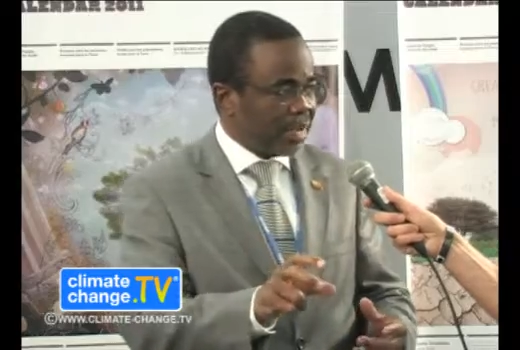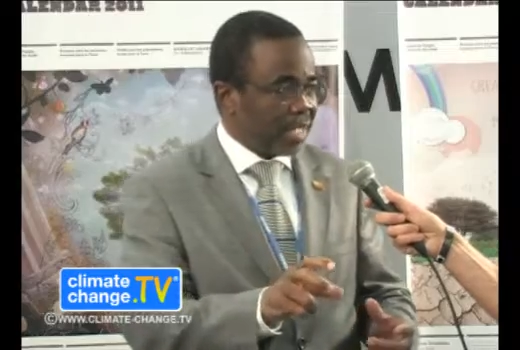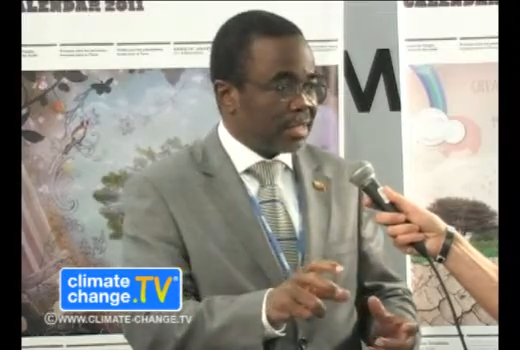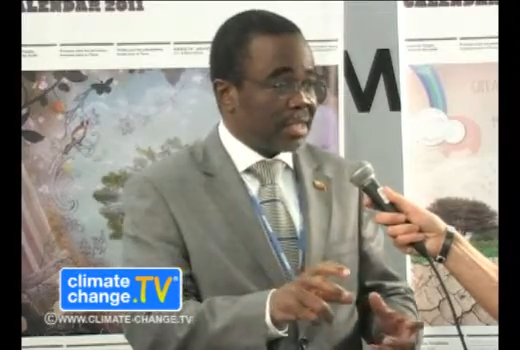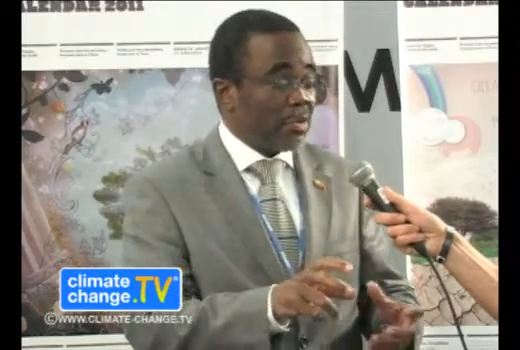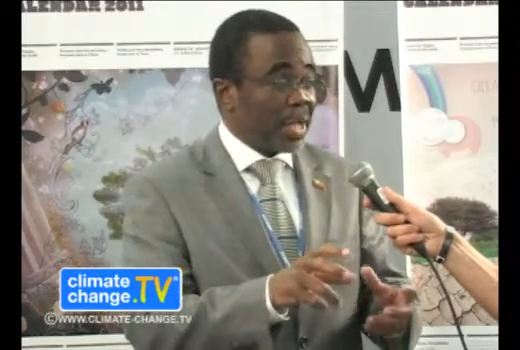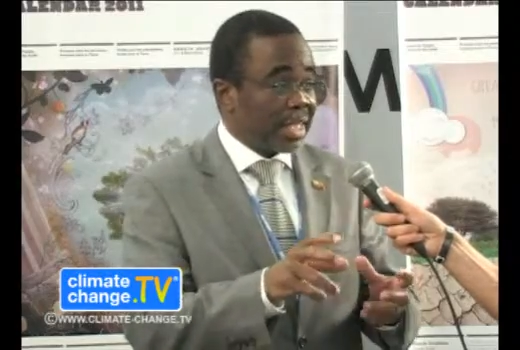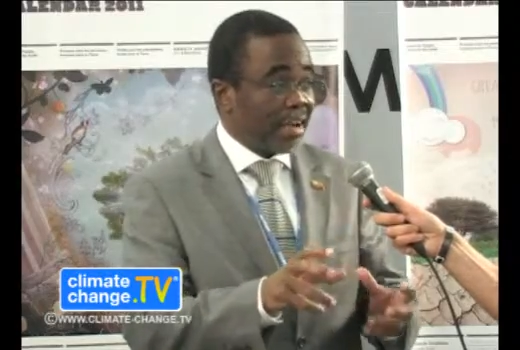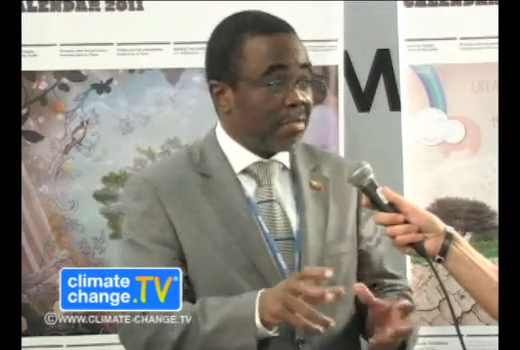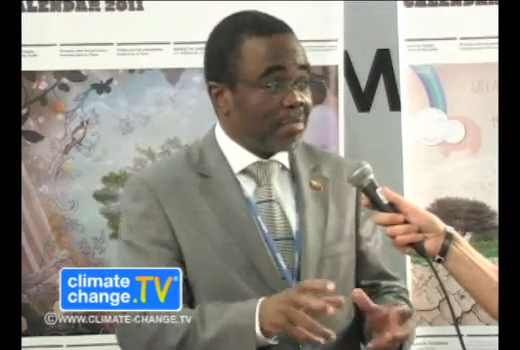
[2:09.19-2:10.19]
by the way
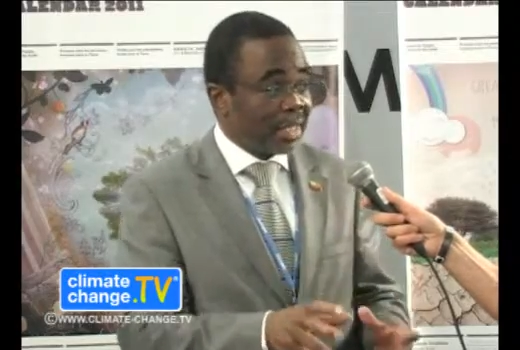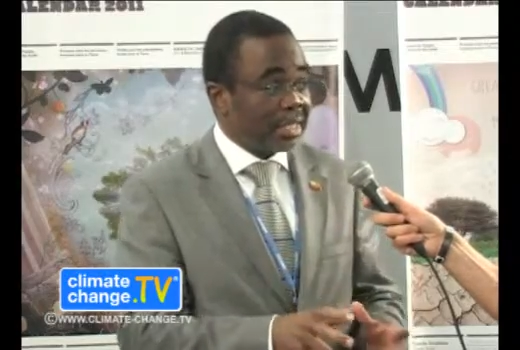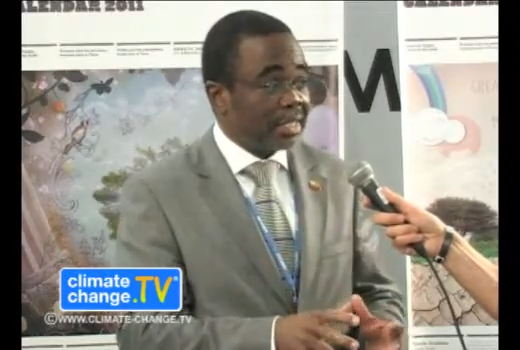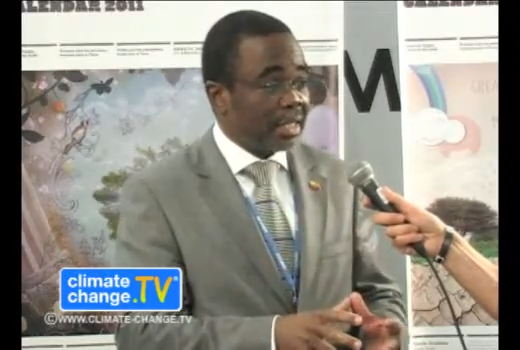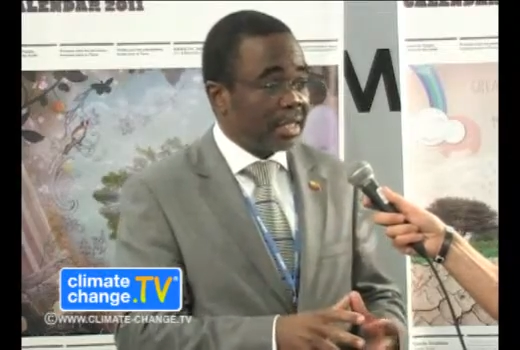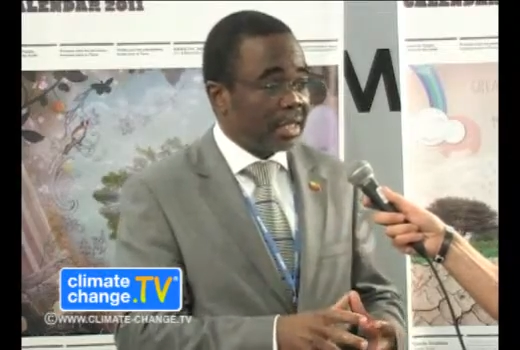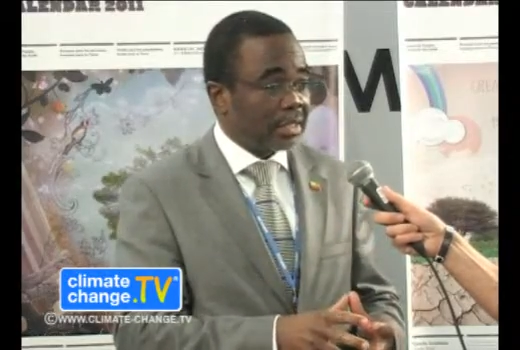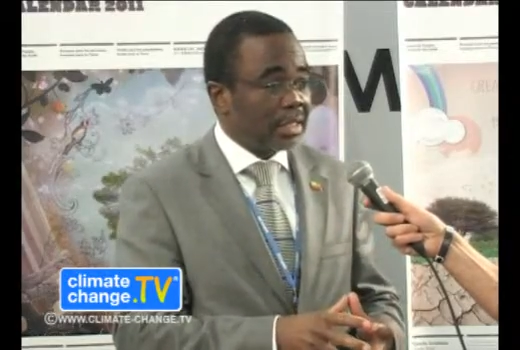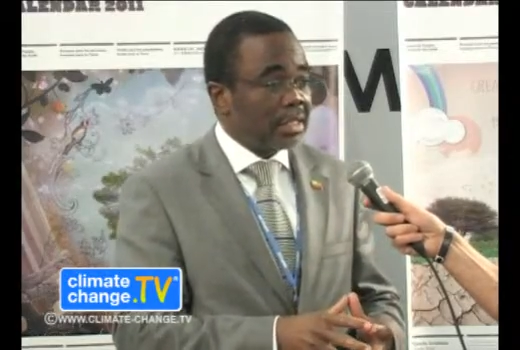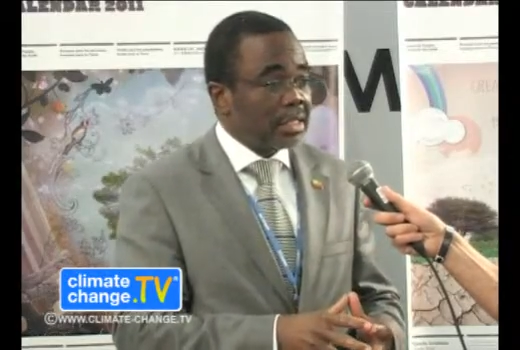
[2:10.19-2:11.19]
they have been managing the
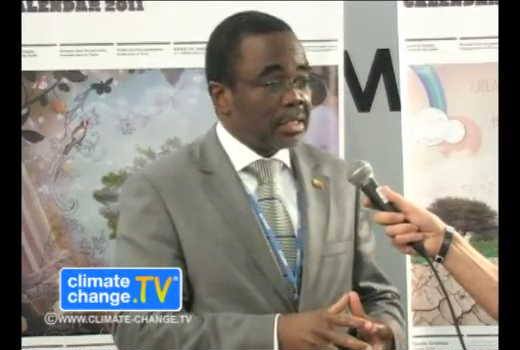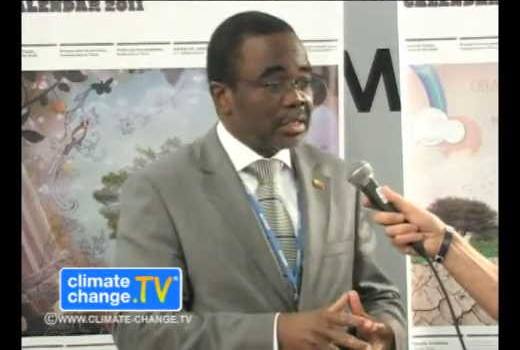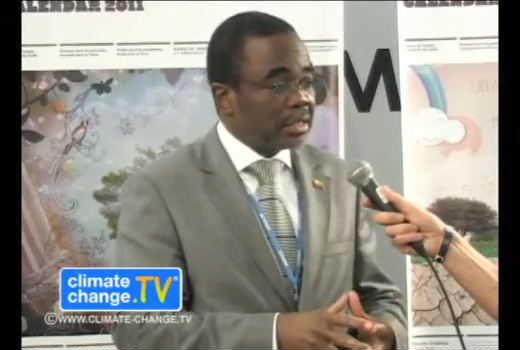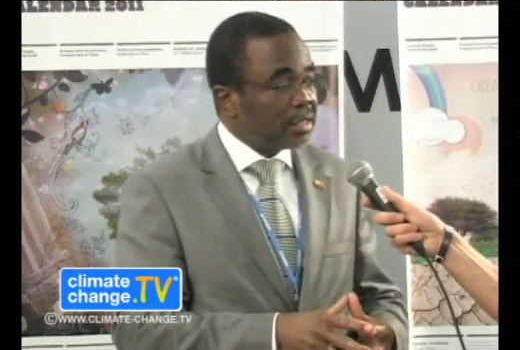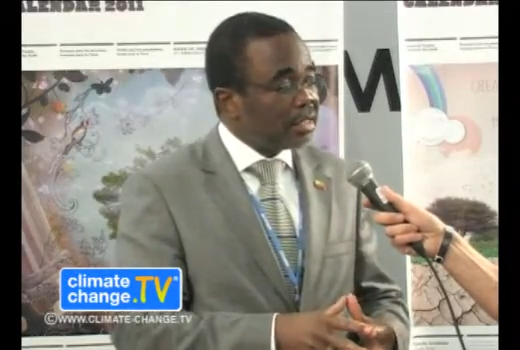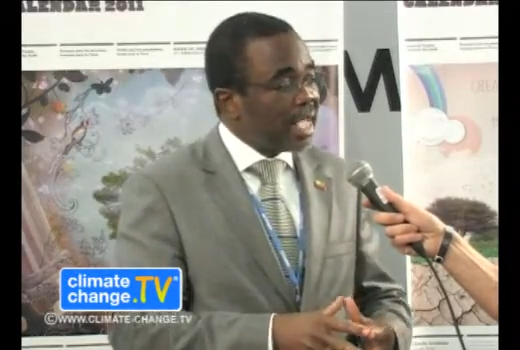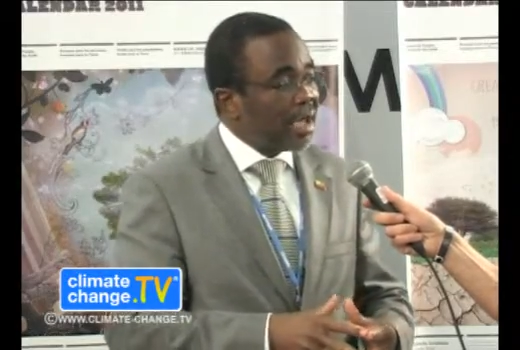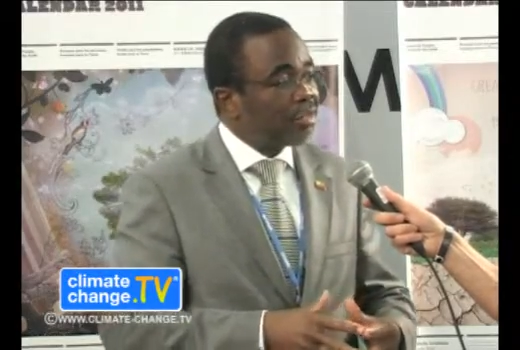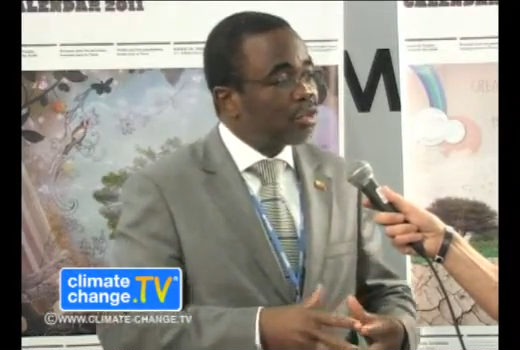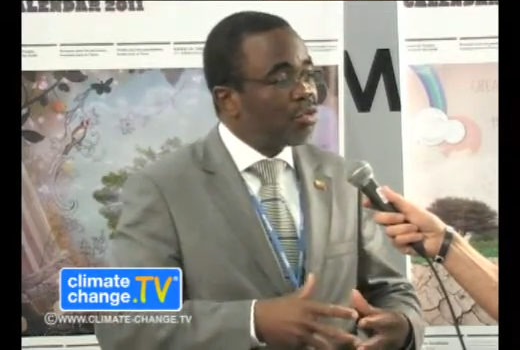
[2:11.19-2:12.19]
land, they
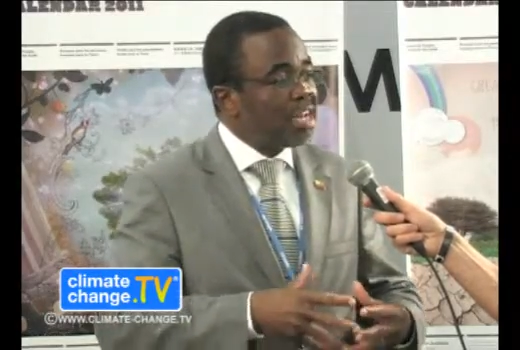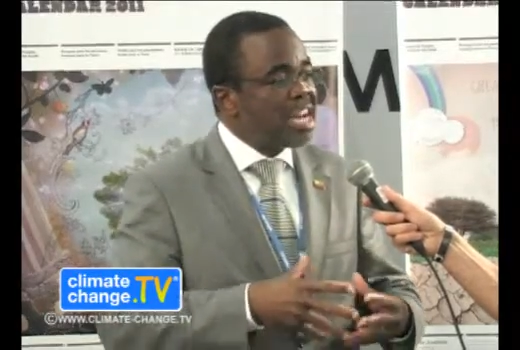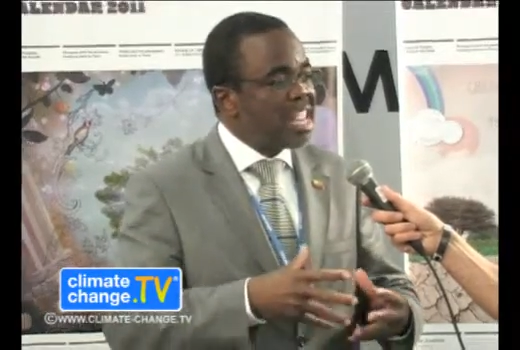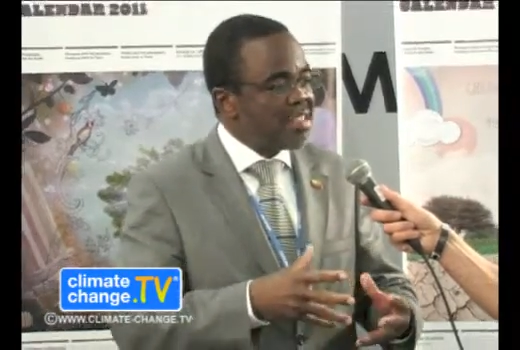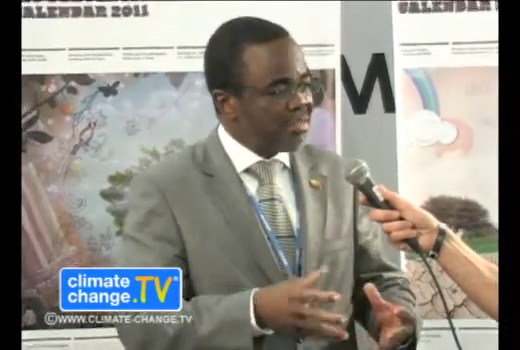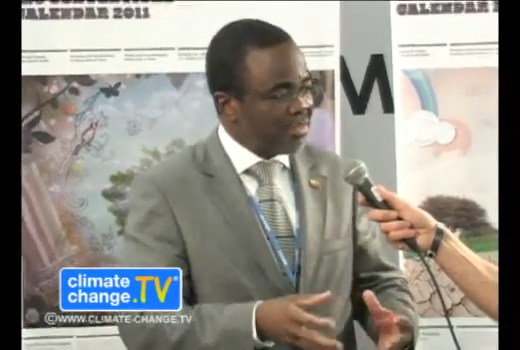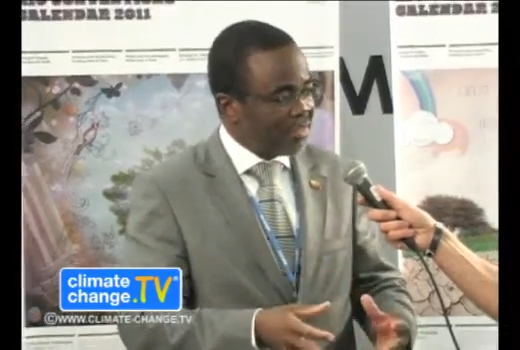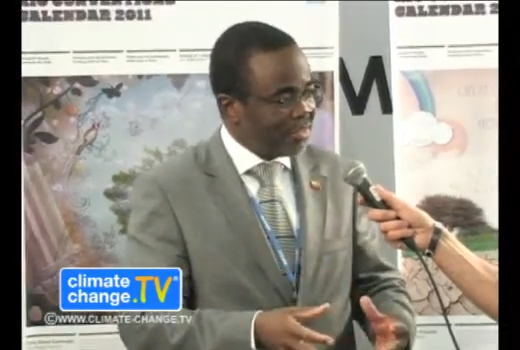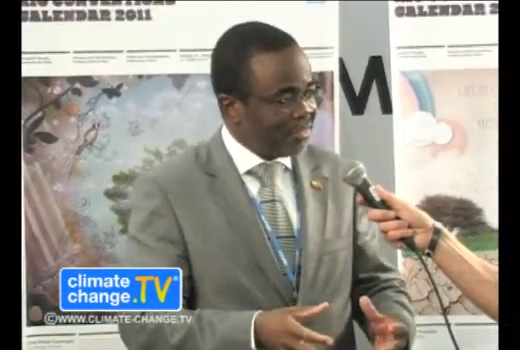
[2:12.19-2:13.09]
have to leave.